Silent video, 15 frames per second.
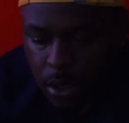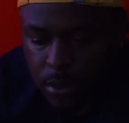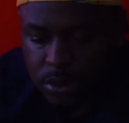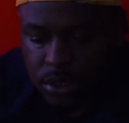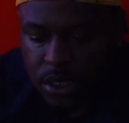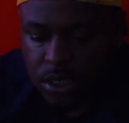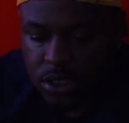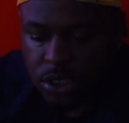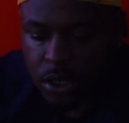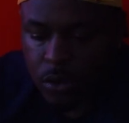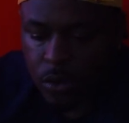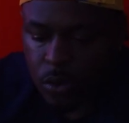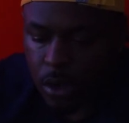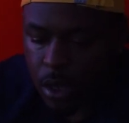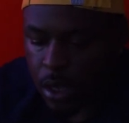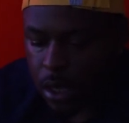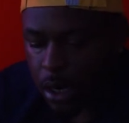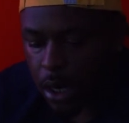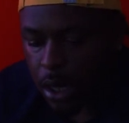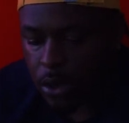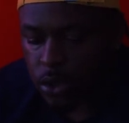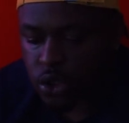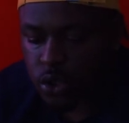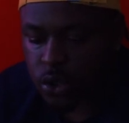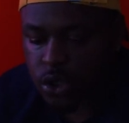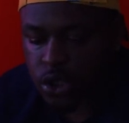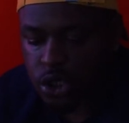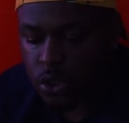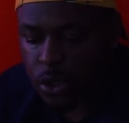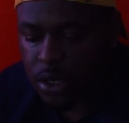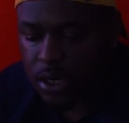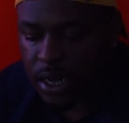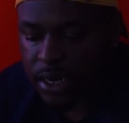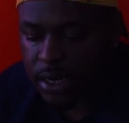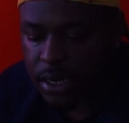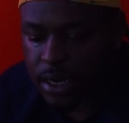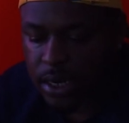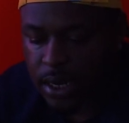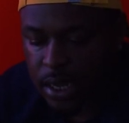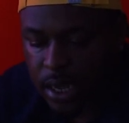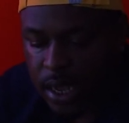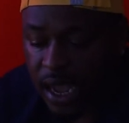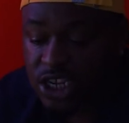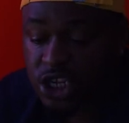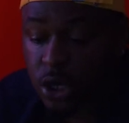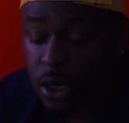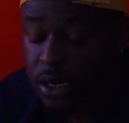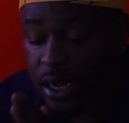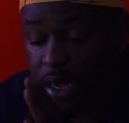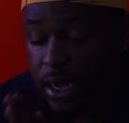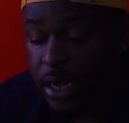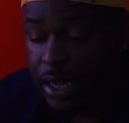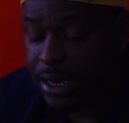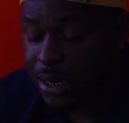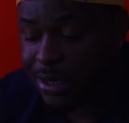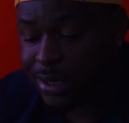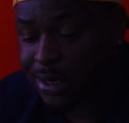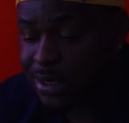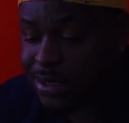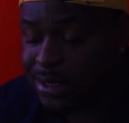what I'm saying? So. Long story short, they did that. I showed they. they the